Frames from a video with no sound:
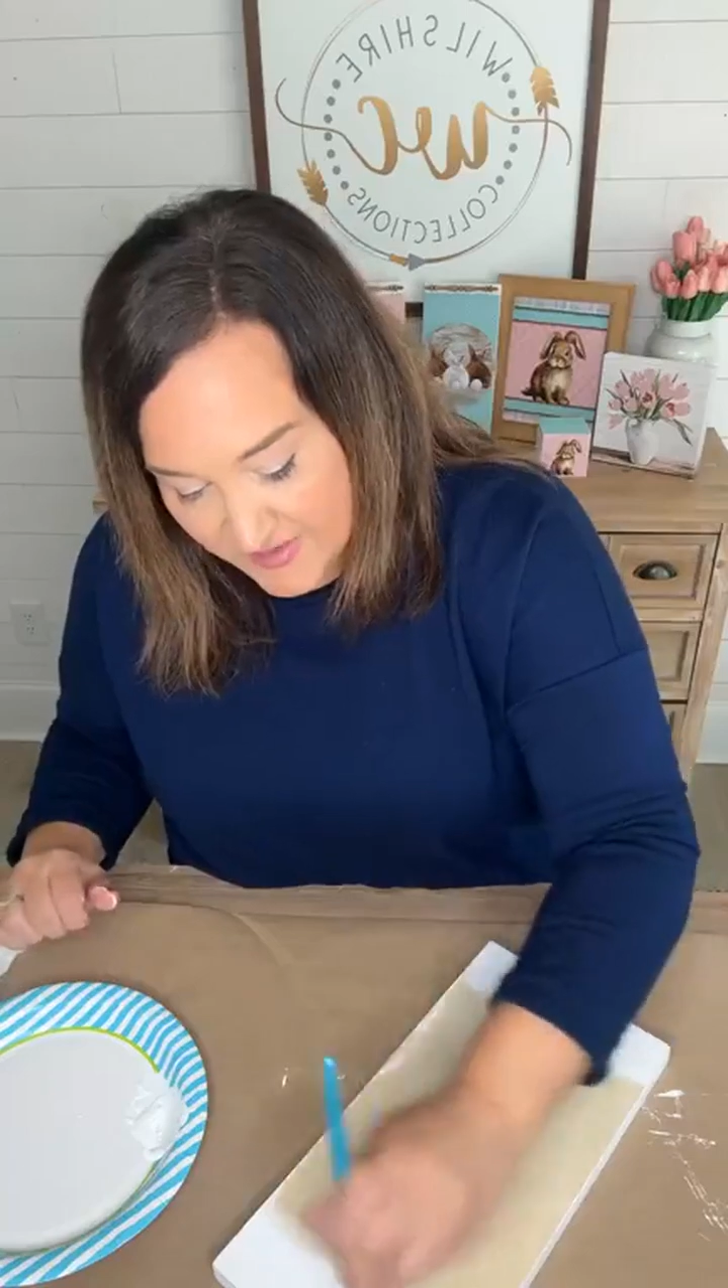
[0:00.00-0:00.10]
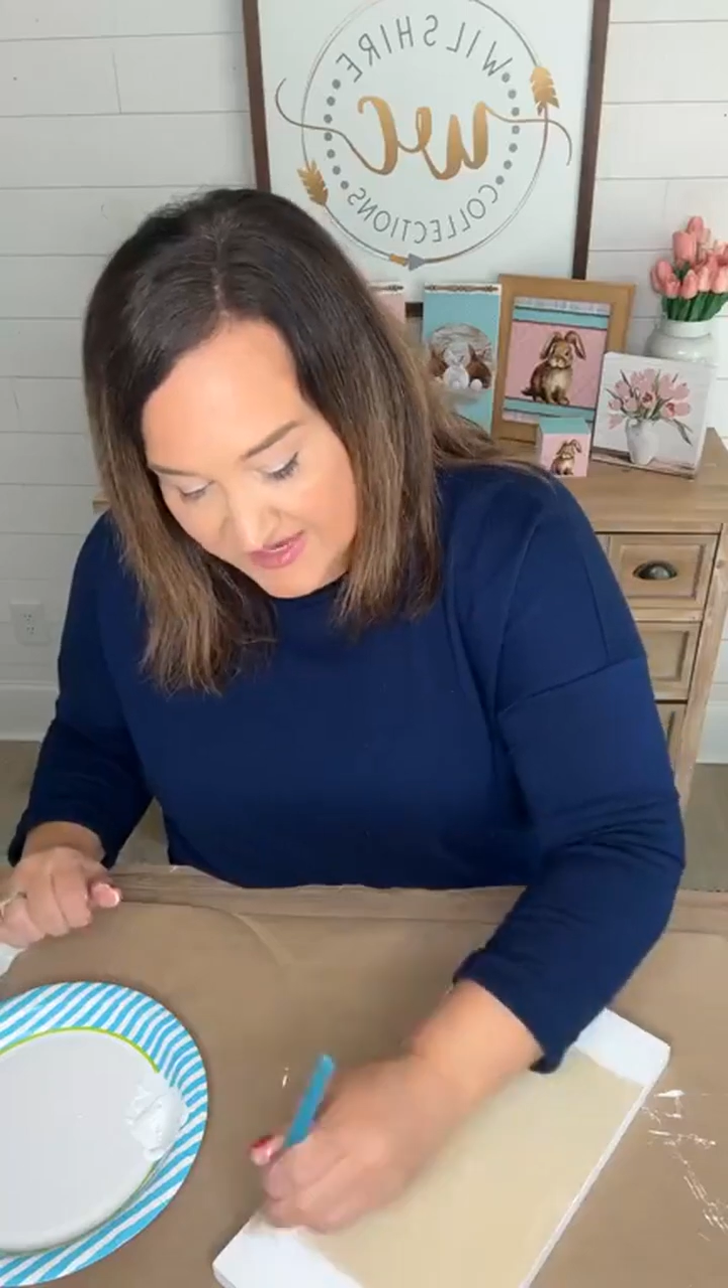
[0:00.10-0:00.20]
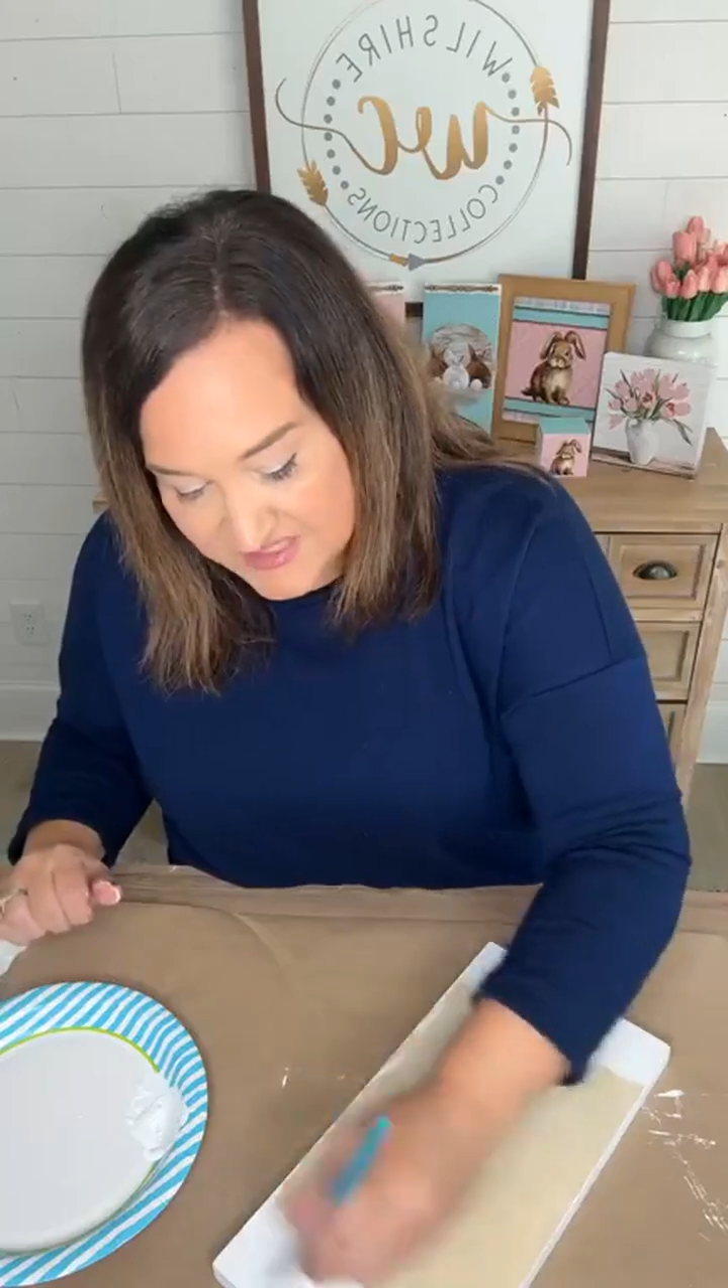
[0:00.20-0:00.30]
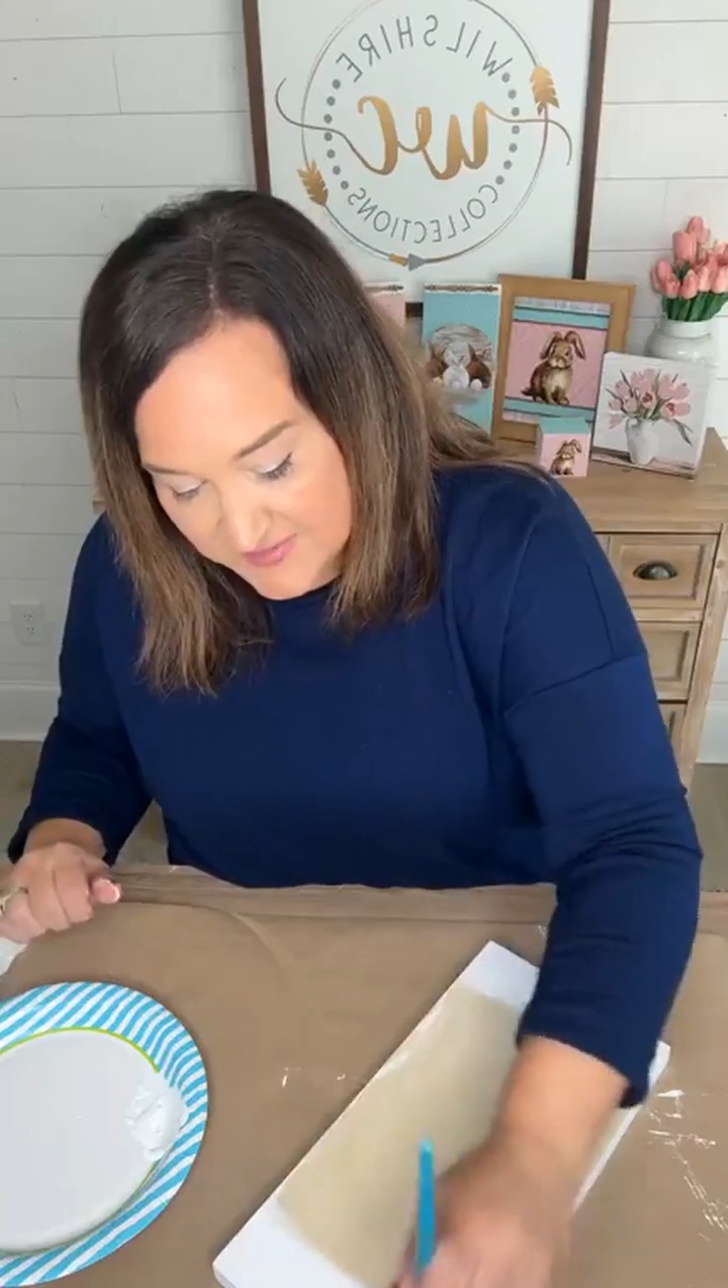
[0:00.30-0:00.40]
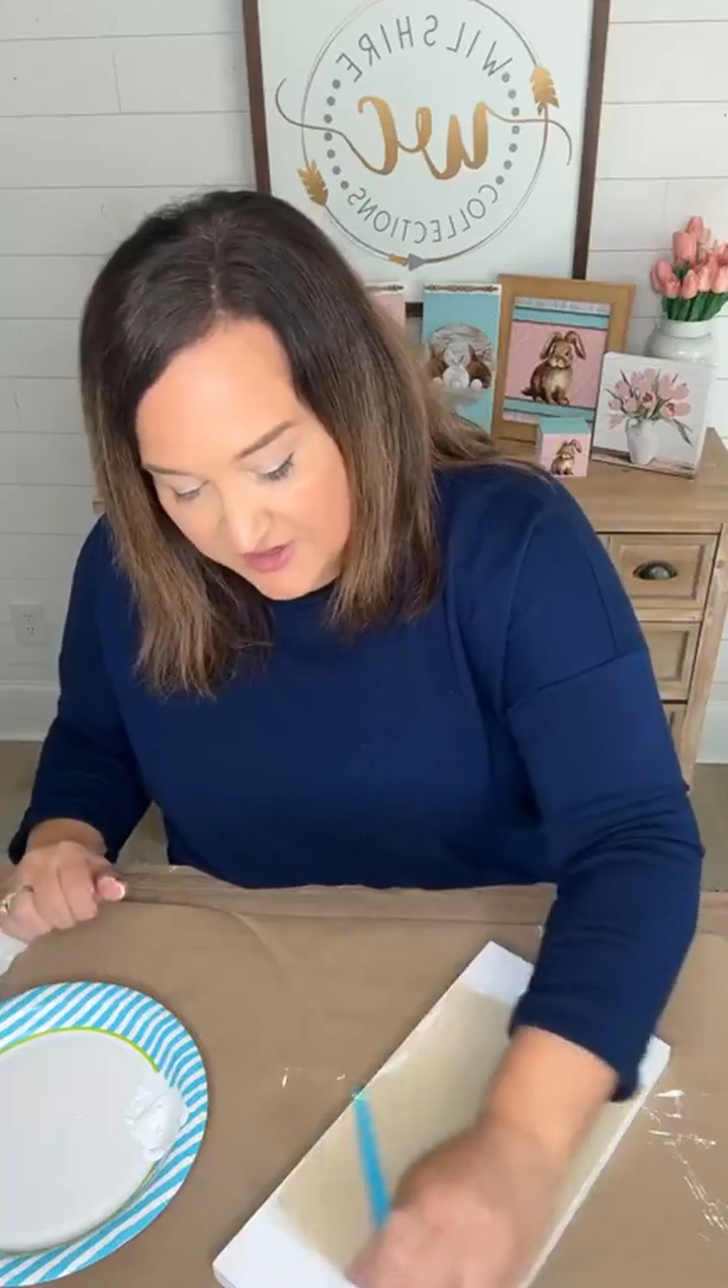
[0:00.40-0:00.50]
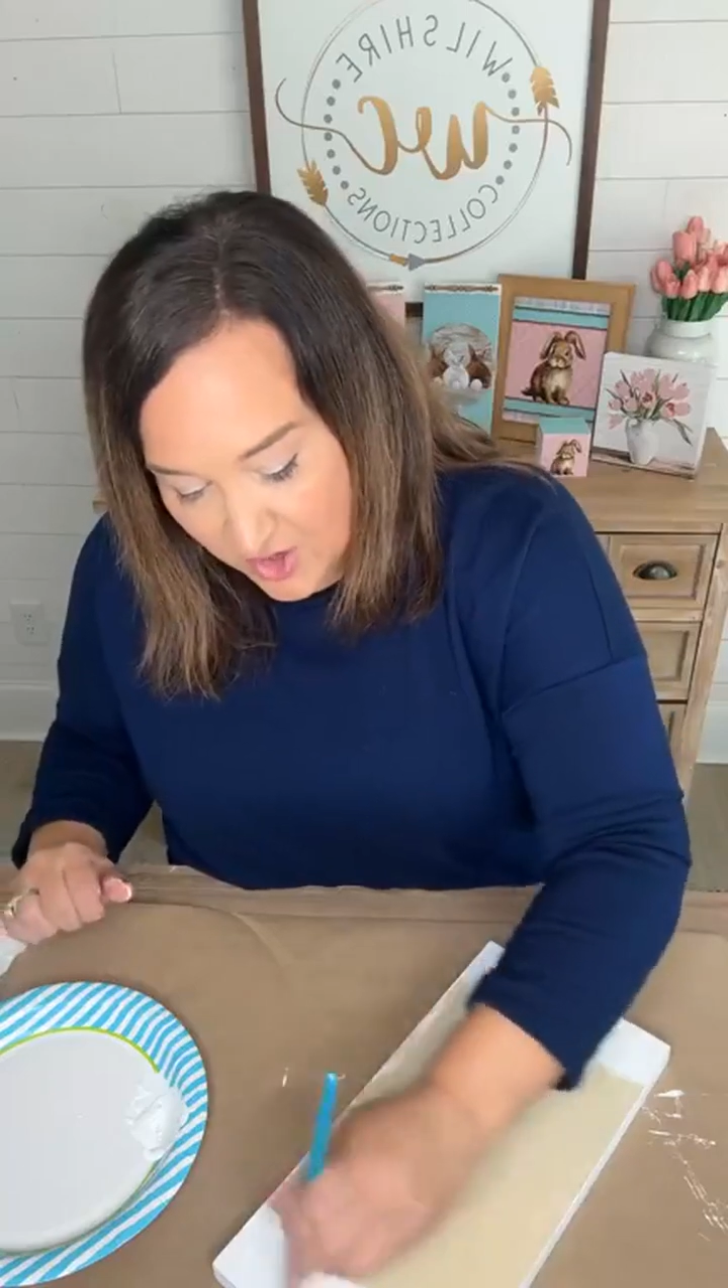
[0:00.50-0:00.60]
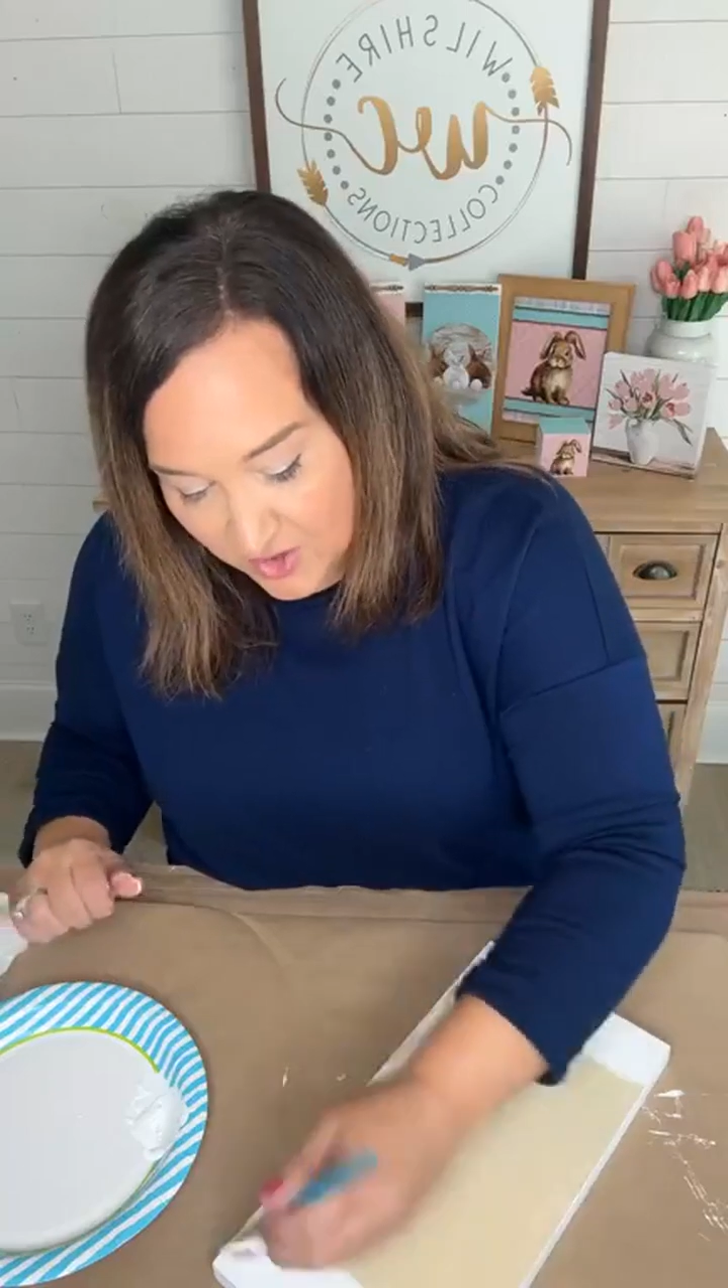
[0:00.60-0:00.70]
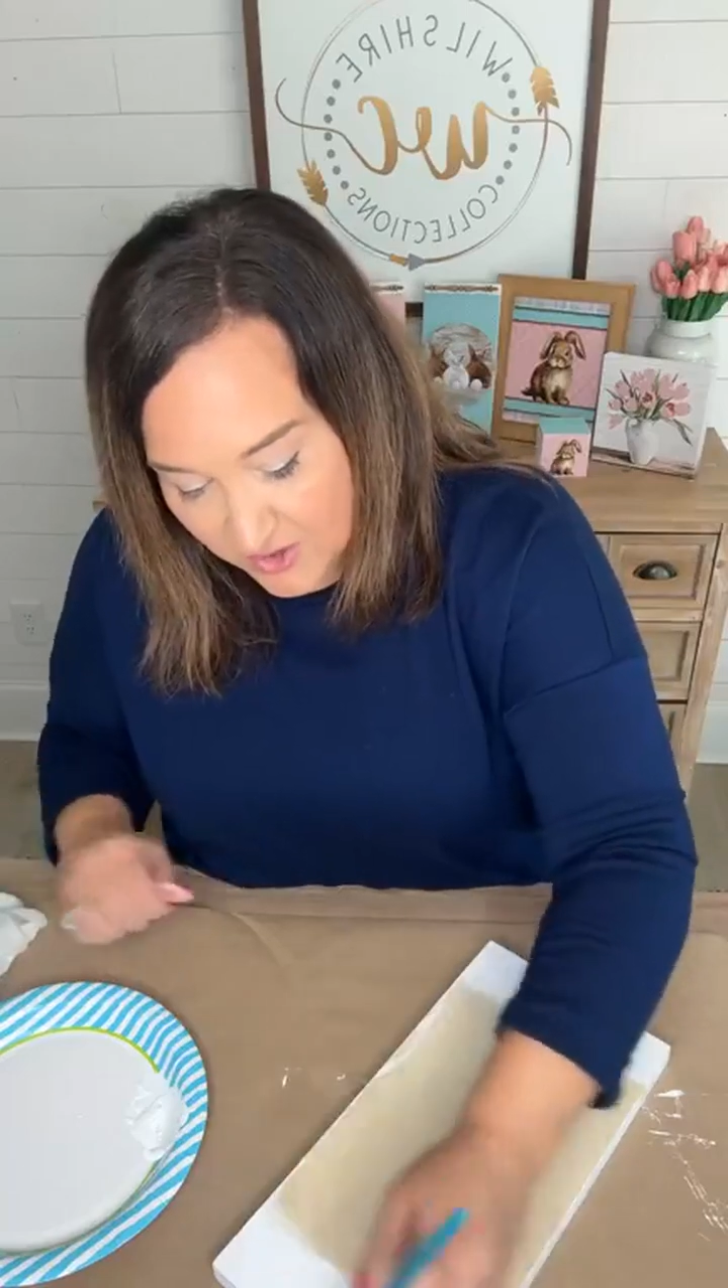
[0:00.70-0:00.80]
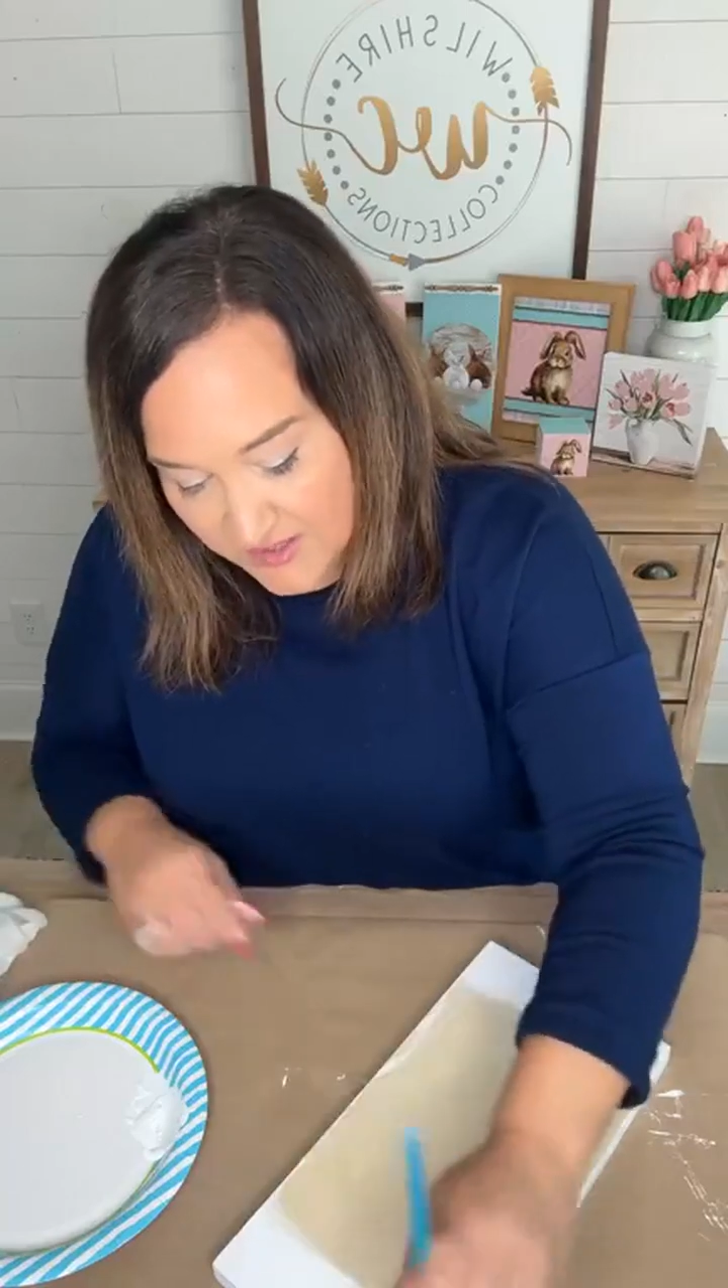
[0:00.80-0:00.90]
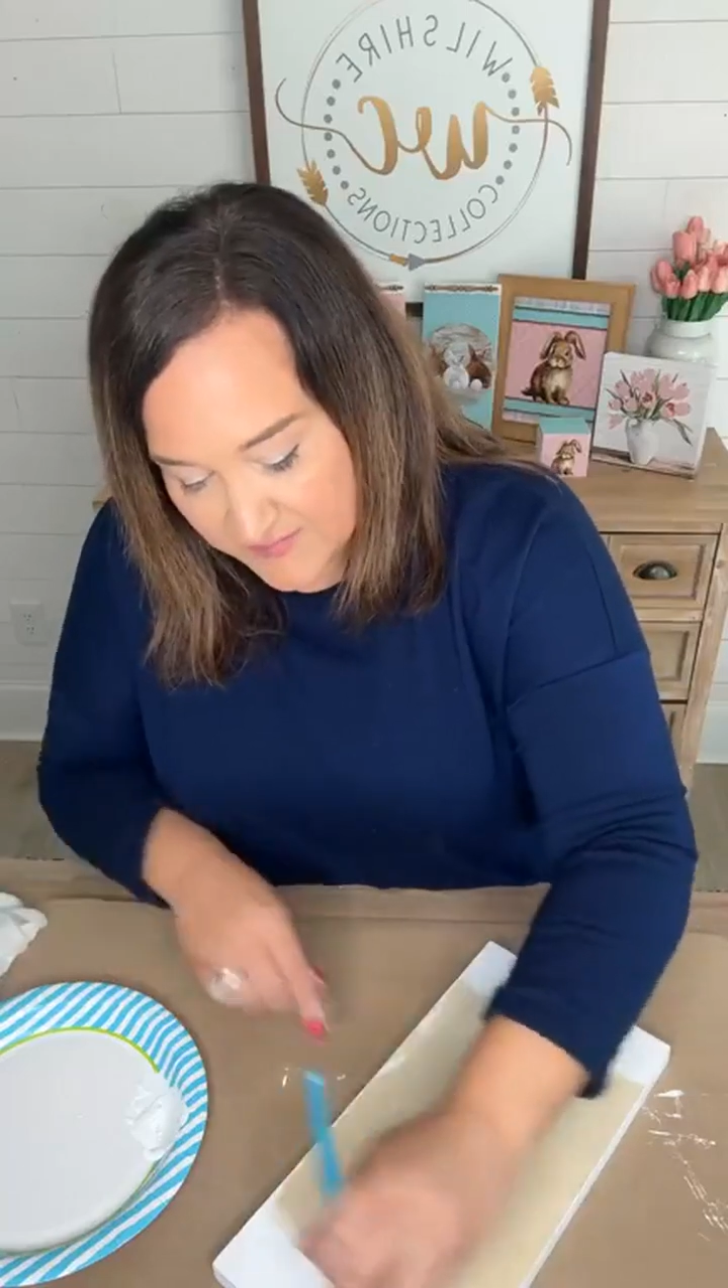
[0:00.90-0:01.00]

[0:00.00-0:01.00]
So it's been hard.